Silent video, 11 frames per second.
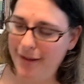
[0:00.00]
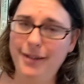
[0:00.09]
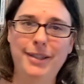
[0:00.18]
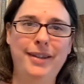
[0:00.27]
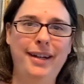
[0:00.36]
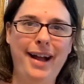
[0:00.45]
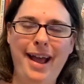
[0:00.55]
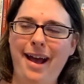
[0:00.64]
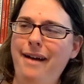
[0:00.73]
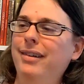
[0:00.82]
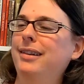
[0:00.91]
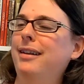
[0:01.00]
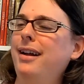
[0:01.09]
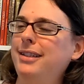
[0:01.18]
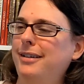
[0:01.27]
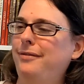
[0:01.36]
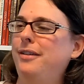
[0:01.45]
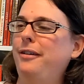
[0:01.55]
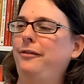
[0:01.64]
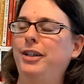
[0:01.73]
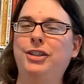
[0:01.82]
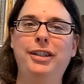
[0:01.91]
So then I have lots of
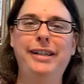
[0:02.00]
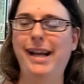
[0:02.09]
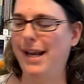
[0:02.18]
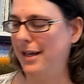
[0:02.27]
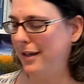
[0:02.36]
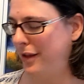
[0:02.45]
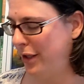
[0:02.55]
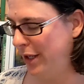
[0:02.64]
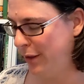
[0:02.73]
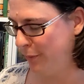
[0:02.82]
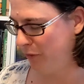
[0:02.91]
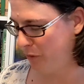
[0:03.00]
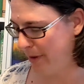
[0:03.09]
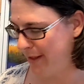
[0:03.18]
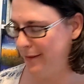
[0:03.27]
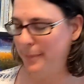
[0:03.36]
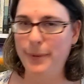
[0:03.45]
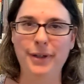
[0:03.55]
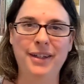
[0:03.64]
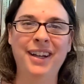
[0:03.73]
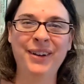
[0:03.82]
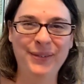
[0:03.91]
nonfiction and the romance
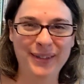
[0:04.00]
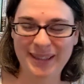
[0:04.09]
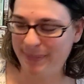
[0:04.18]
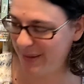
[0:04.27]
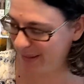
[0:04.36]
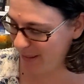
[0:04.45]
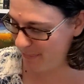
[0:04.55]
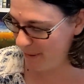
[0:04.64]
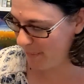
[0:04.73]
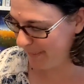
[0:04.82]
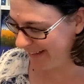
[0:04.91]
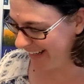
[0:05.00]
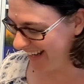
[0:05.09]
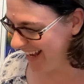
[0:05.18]
book. Once Upon a Puppy.